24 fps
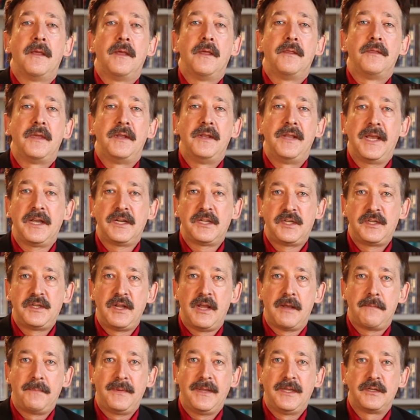The next
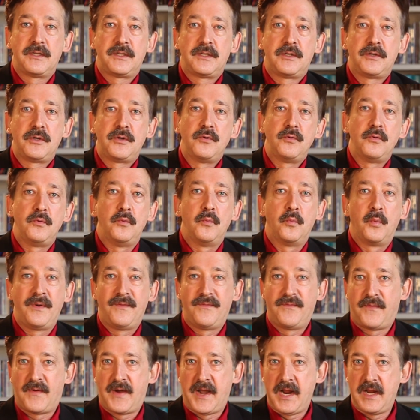step is to
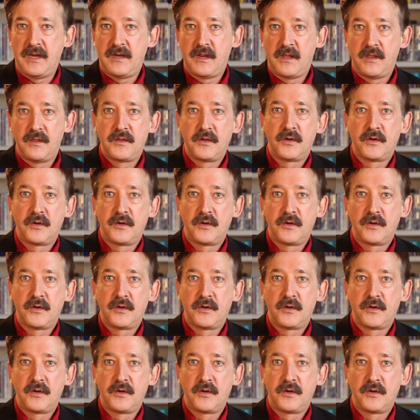refine the